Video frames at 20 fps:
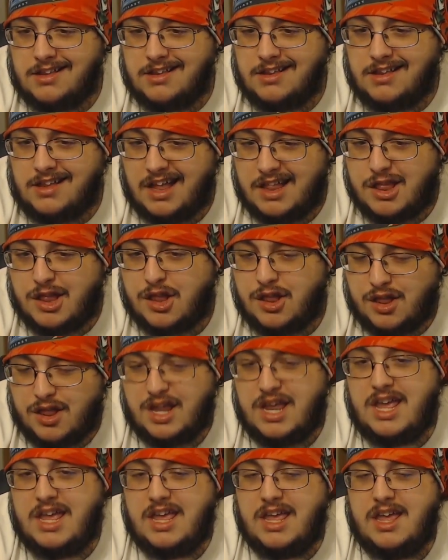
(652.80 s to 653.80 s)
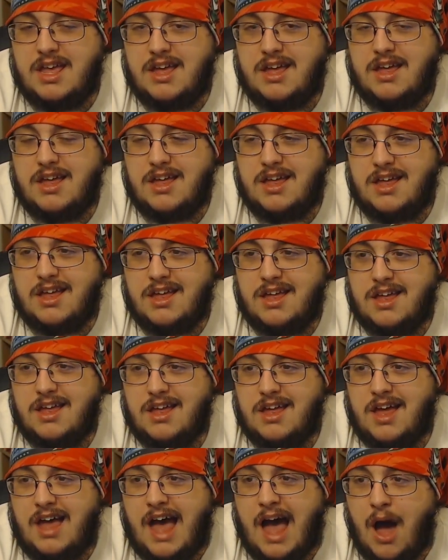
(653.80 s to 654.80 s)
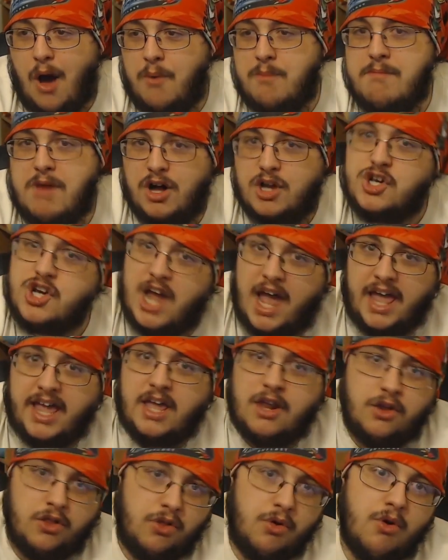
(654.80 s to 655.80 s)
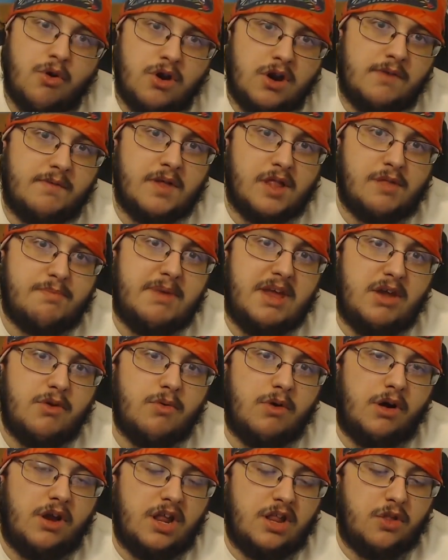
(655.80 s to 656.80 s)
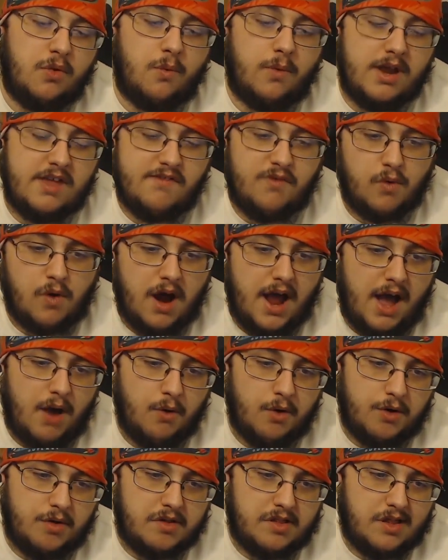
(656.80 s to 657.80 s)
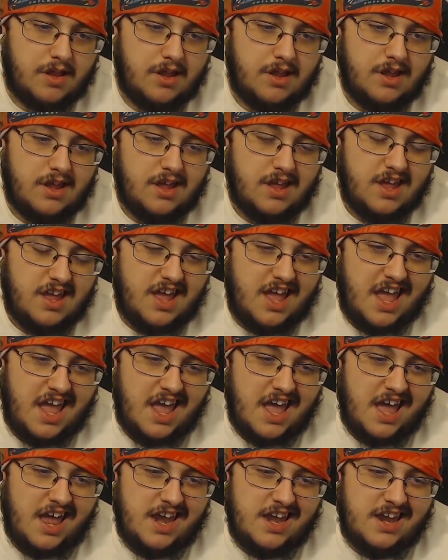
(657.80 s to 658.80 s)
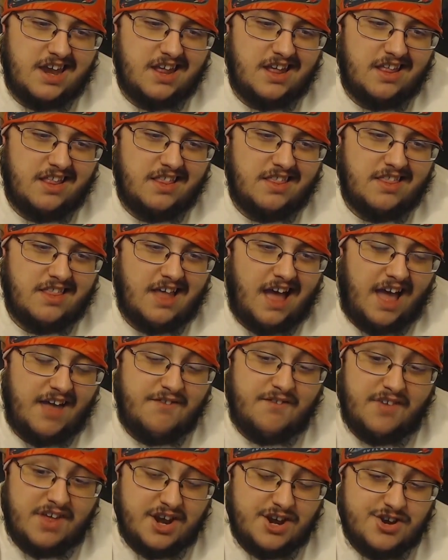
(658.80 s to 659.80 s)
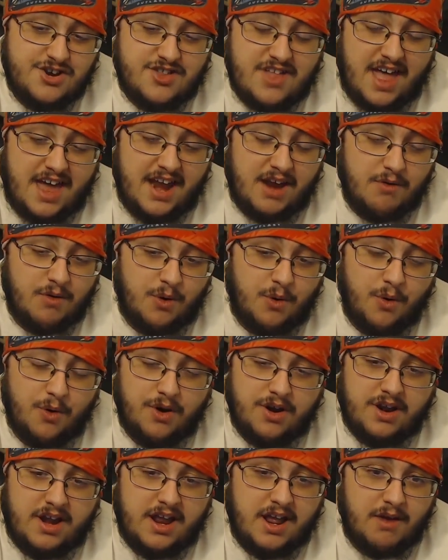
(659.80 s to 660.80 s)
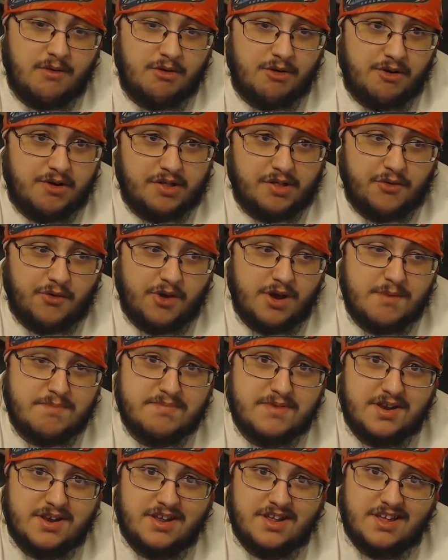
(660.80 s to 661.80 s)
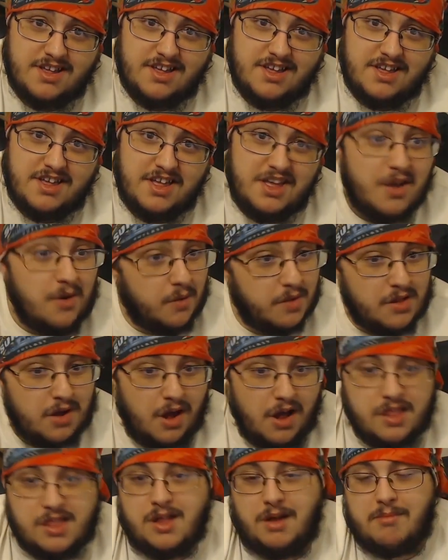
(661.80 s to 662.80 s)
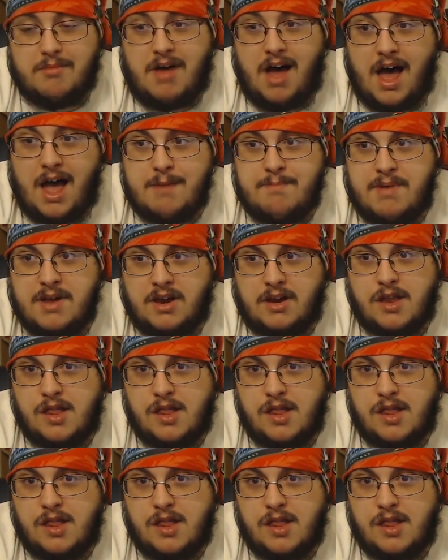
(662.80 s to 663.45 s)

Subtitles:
let's see how much I can learn of a speedrun in 24 hours. And I finished that. I recorded it. I wrote a script. It was awesome. I picked